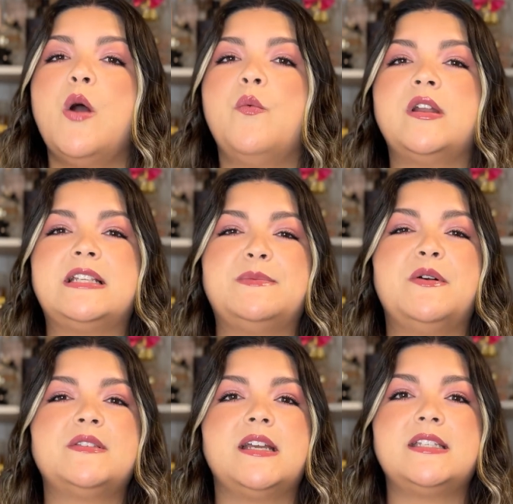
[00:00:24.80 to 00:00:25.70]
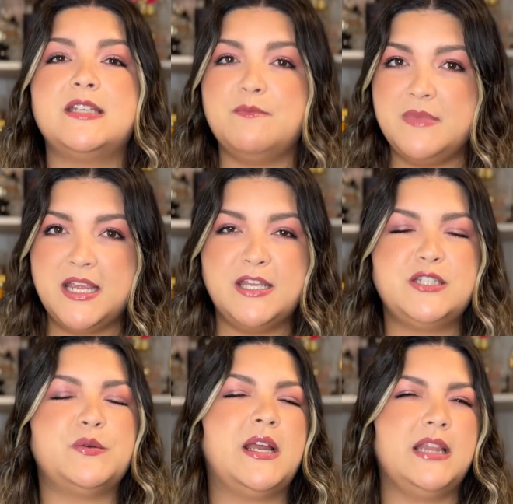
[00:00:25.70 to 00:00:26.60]
what it smells like to me,
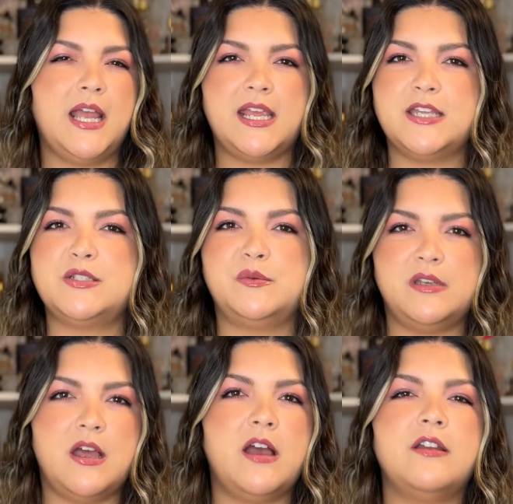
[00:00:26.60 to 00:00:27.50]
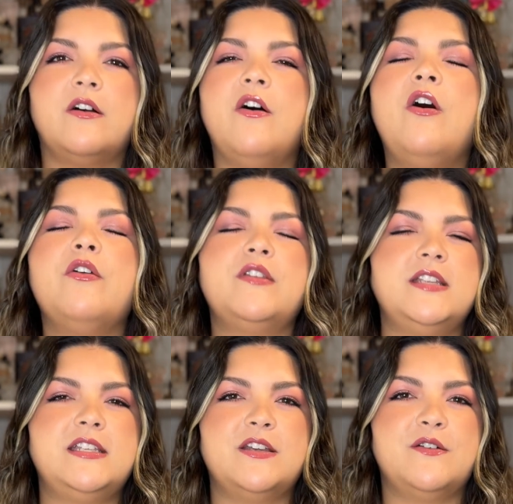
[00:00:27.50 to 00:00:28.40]
do I like it, do I not, all the
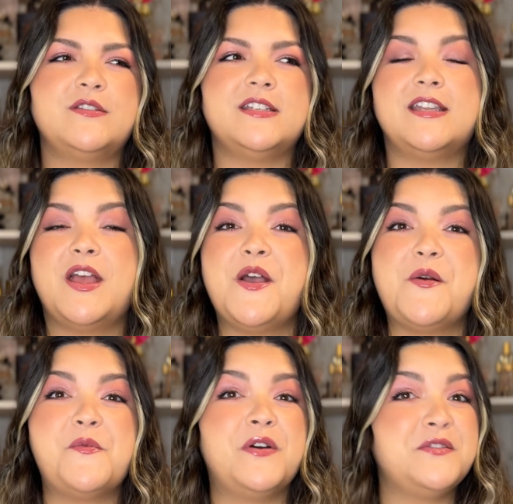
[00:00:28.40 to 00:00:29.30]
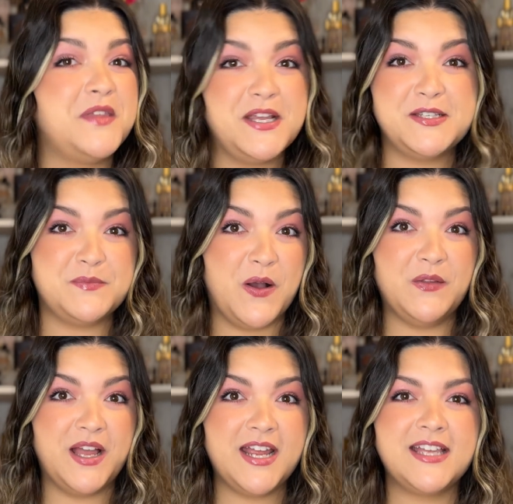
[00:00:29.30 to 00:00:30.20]
details and what they
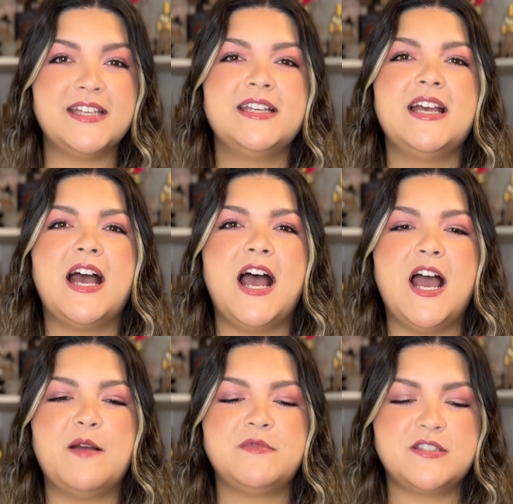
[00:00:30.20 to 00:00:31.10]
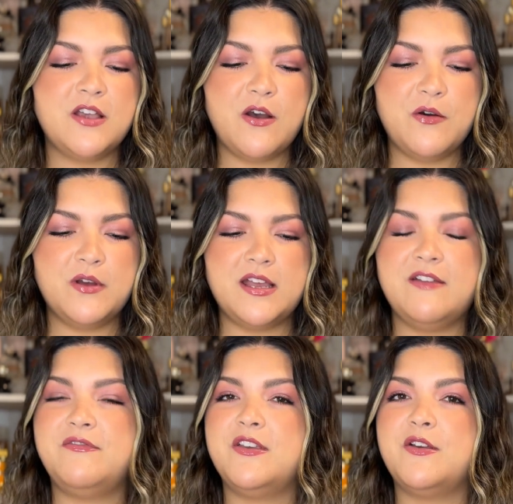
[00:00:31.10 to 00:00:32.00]
smell like. So
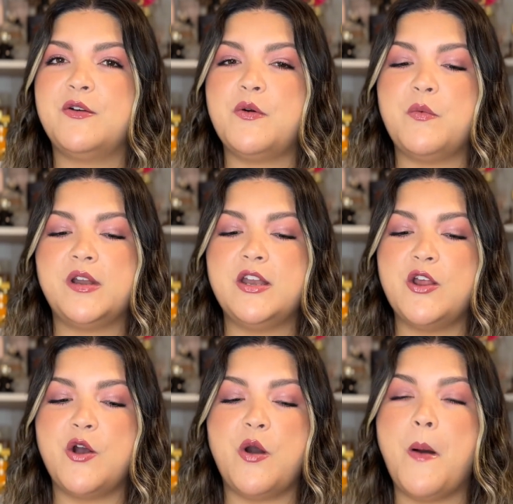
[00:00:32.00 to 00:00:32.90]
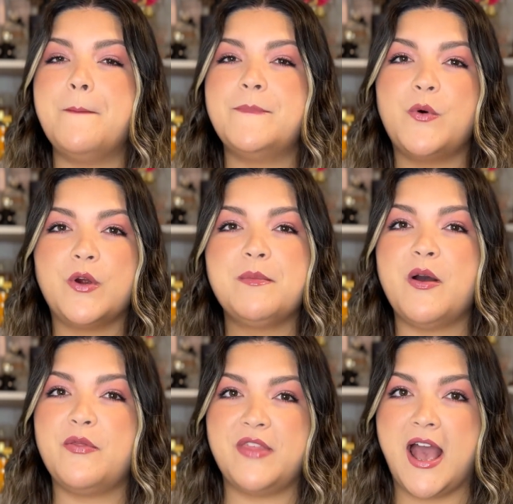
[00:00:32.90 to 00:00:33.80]
if you want to know more
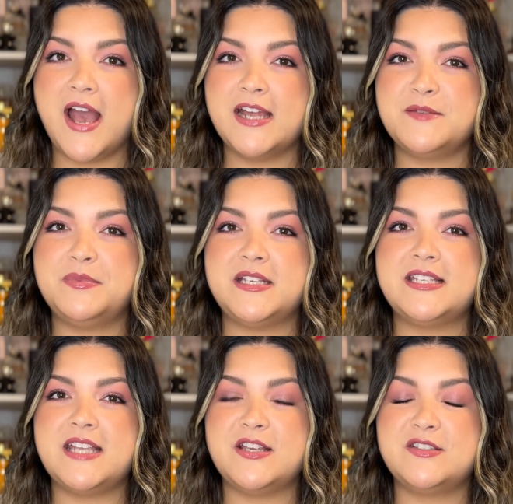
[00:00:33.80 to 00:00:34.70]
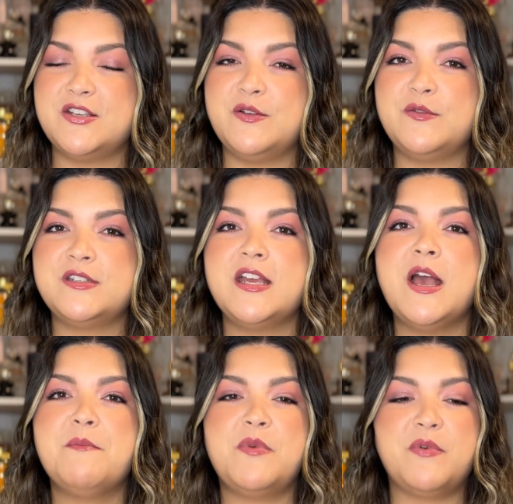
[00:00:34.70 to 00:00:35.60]
about that, please stay tuned.
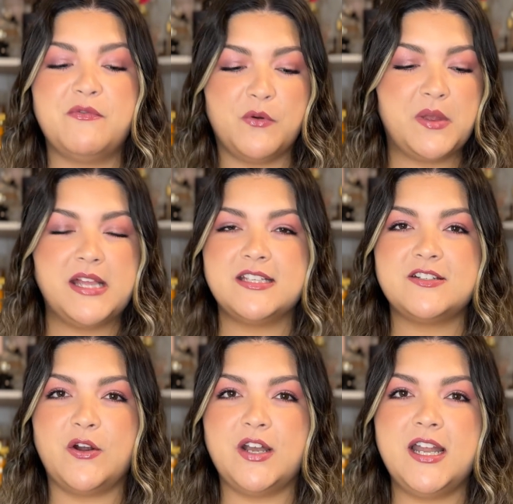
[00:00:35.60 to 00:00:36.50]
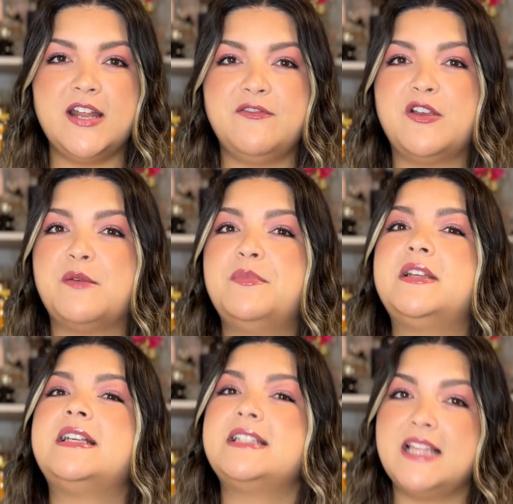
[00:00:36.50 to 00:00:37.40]
But before we get started, if you could
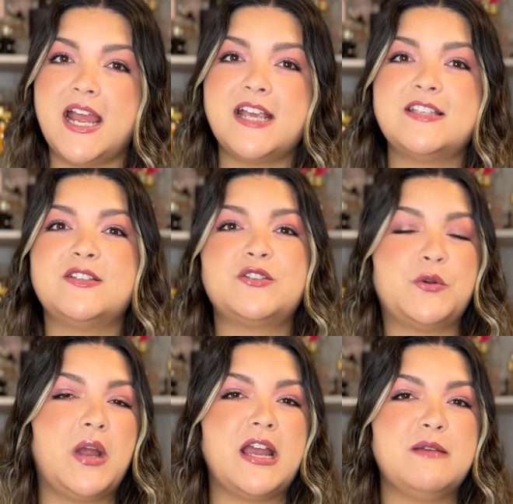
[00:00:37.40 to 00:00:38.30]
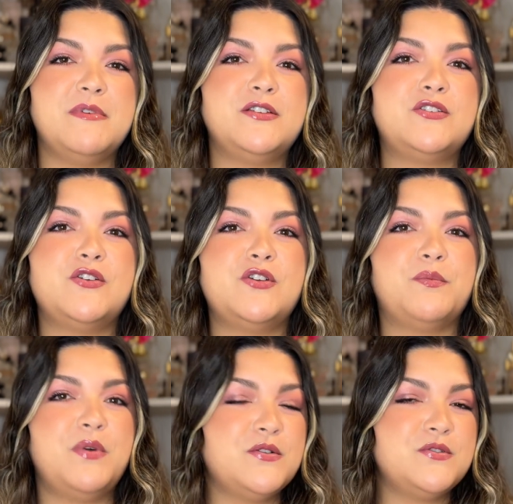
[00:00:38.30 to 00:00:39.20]
please like, subscribe, and turn
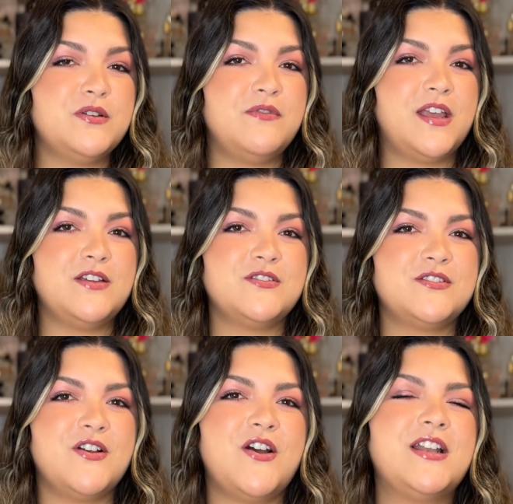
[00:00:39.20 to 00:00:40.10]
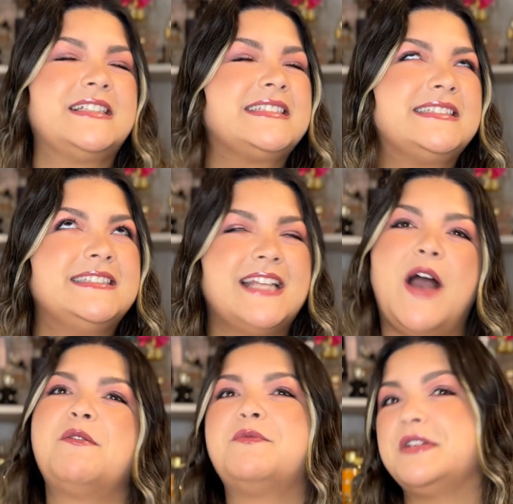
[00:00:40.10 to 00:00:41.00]
your post notifications on,
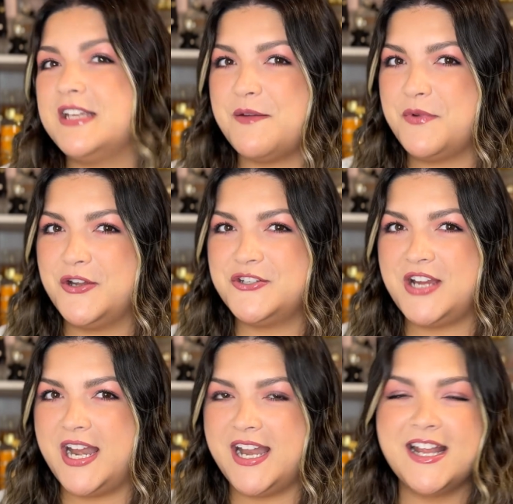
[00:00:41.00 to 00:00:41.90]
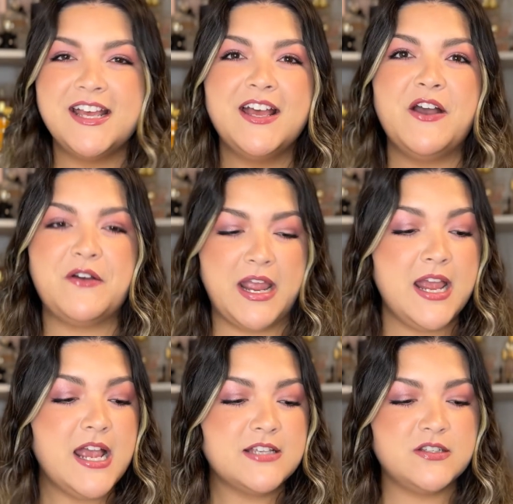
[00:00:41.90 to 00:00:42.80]
I would really appreciate it.
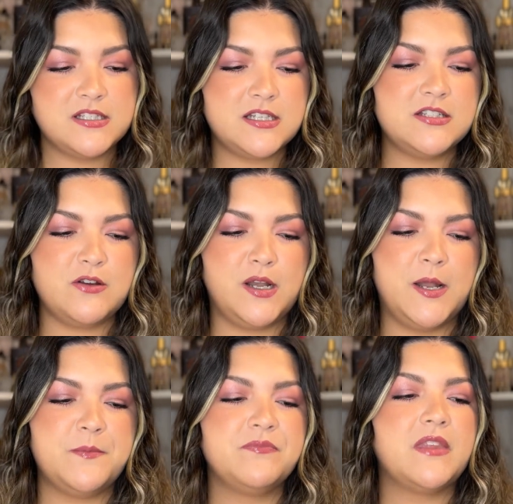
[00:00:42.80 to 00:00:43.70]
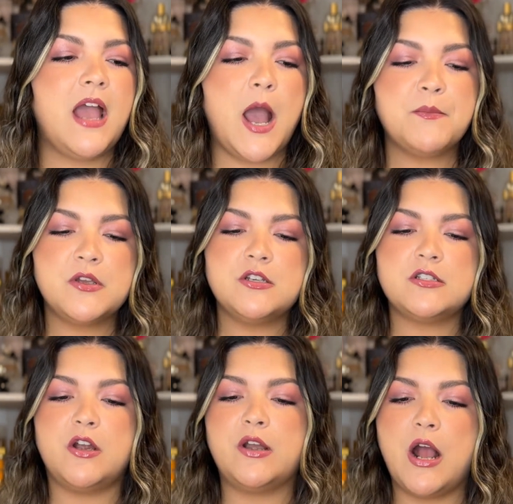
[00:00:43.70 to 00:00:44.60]
Okay, so let's get started. I'm going to
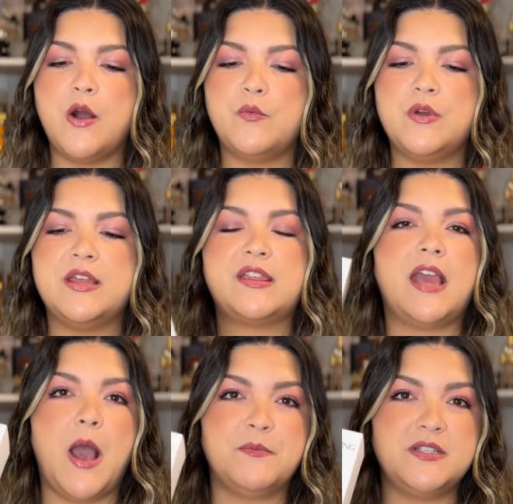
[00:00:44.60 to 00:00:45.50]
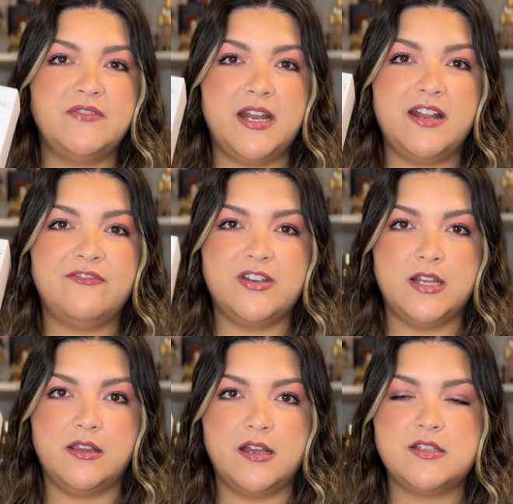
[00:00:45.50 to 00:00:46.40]
start out with Captivating
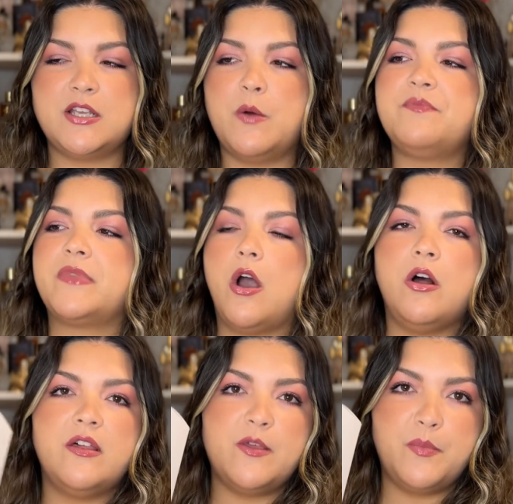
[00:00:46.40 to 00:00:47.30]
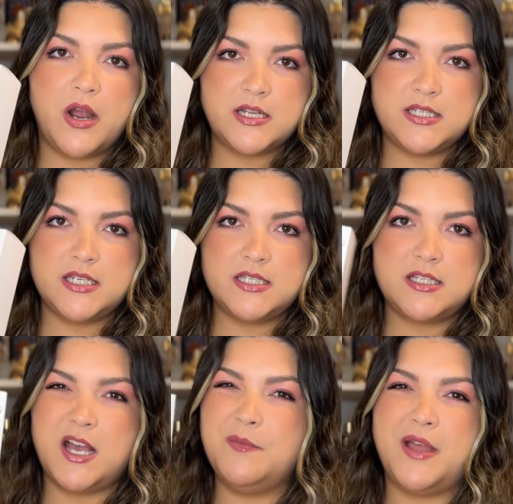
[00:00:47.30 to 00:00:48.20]
Vanilla. So all of the boxes
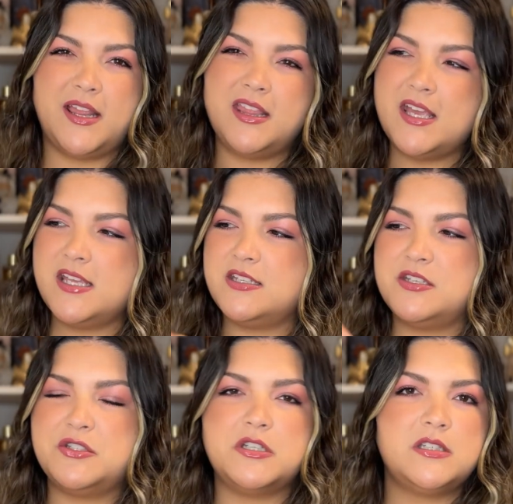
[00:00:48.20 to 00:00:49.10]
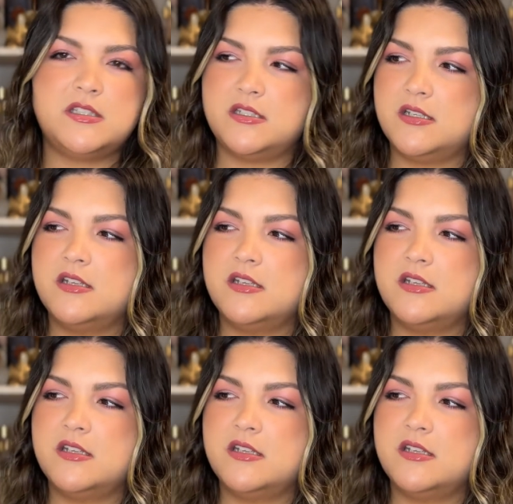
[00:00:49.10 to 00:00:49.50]
come like this. It's just